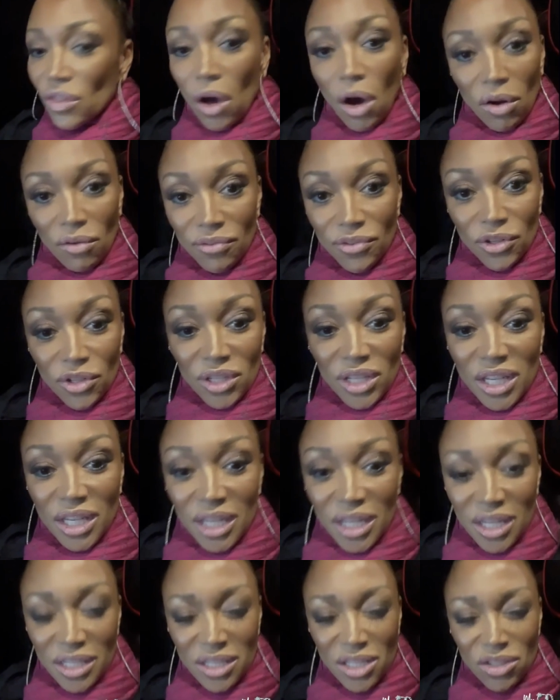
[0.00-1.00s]
thoughtful he
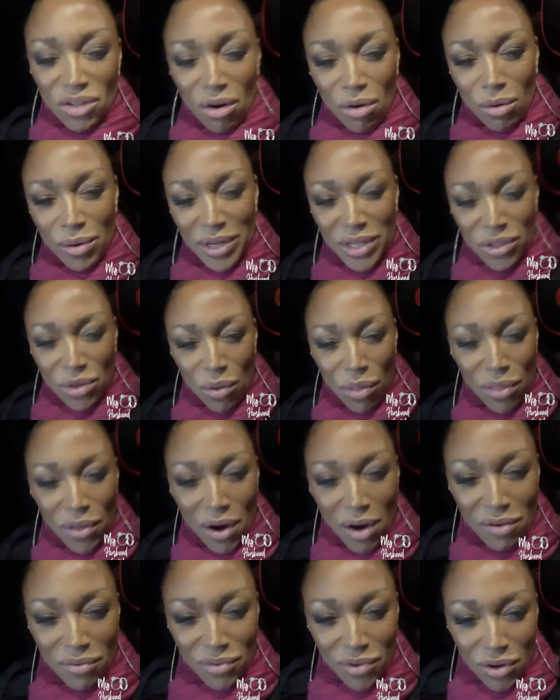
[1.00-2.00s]
is. He's always so
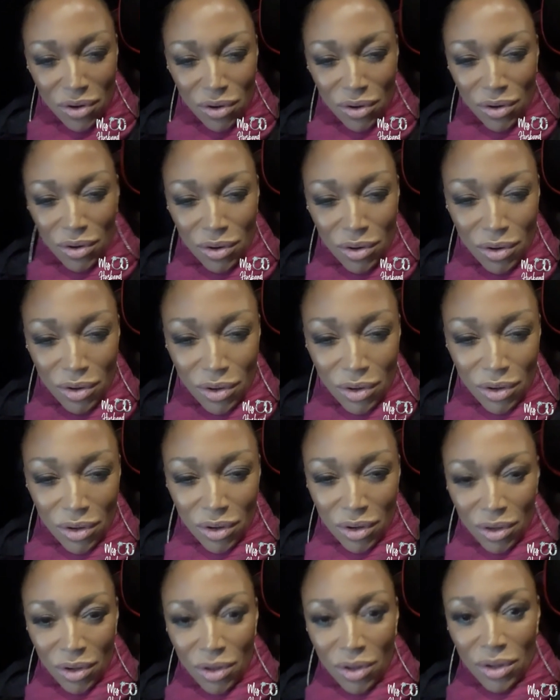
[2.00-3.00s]
thoughtful.
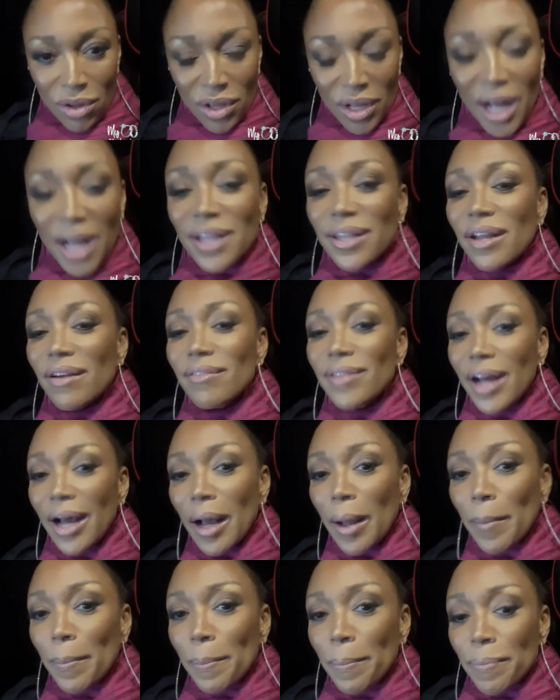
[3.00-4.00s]
I love
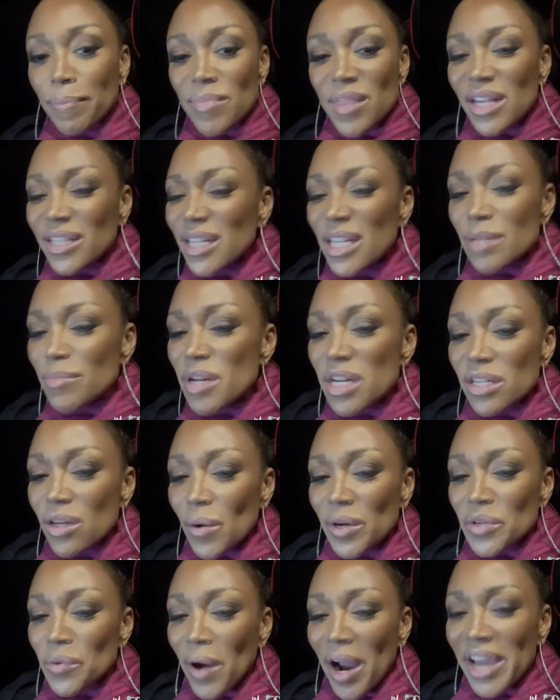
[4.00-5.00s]
that. It doesn't mean he's
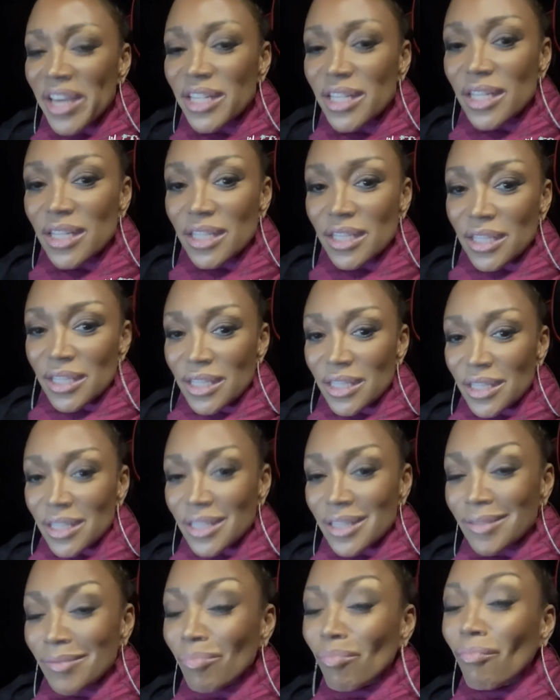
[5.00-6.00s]
always right,
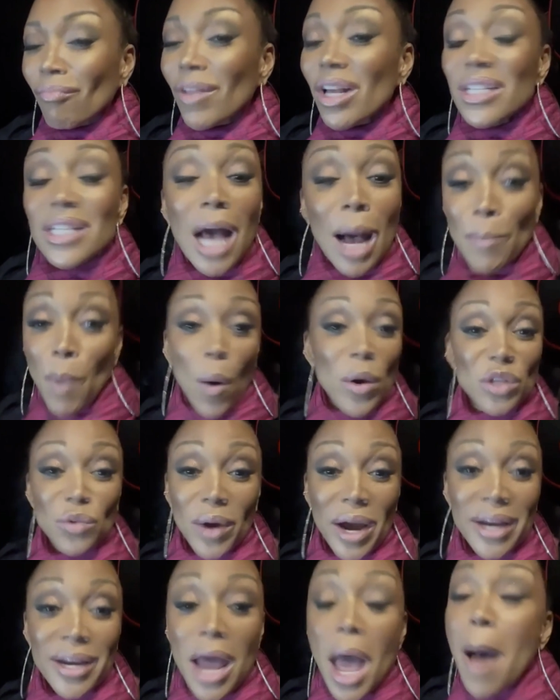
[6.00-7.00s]
because I'm
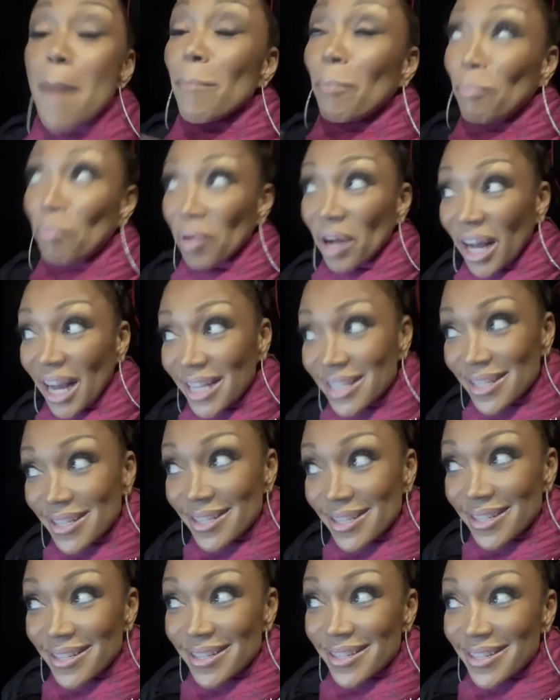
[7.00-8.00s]
always right.
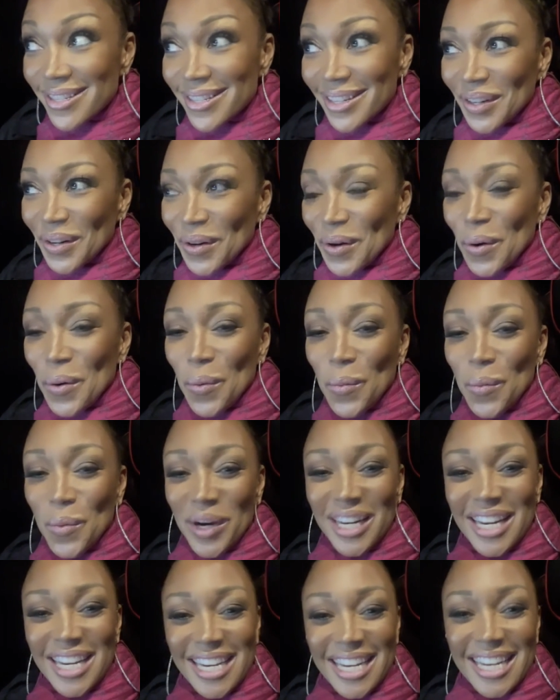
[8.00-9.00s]
But
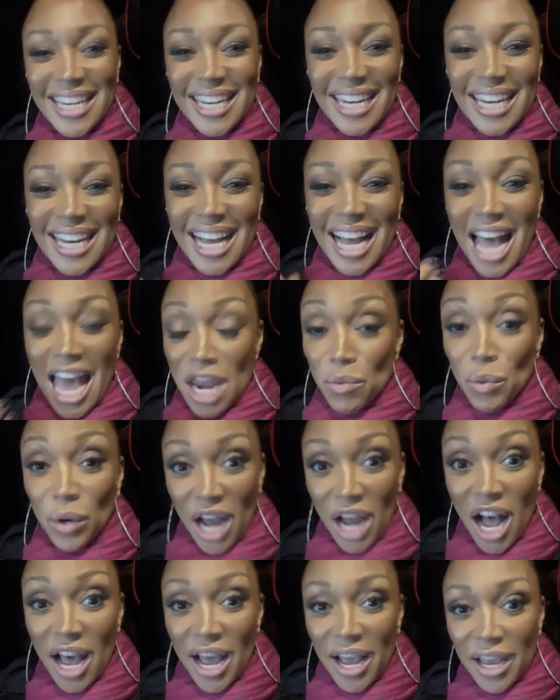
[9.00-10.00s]
when
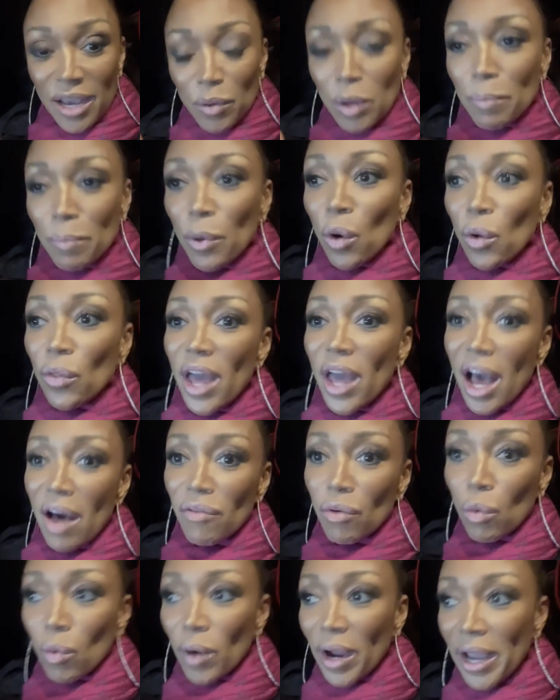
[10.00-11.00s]
we both
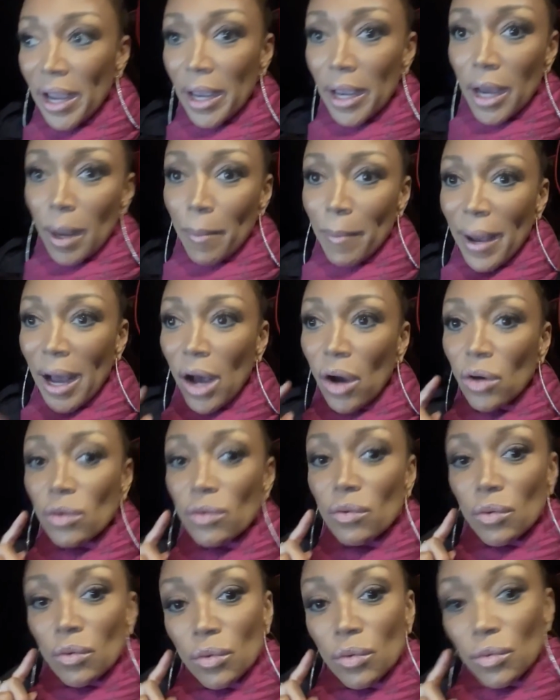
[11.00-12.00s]
have a way
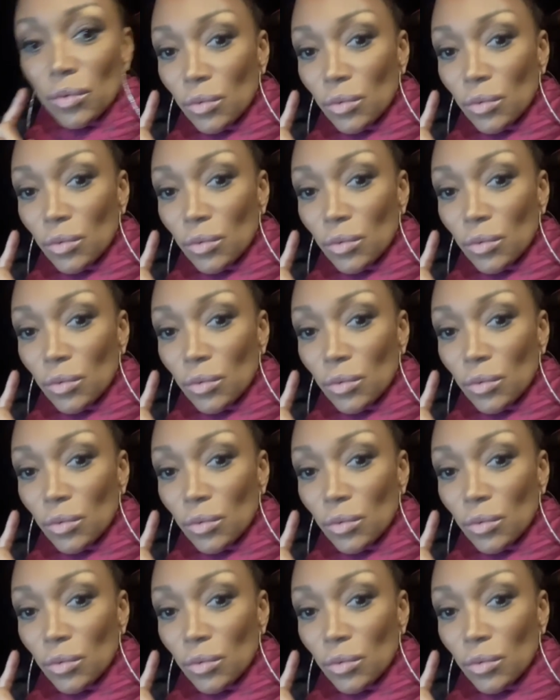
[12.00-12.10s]
about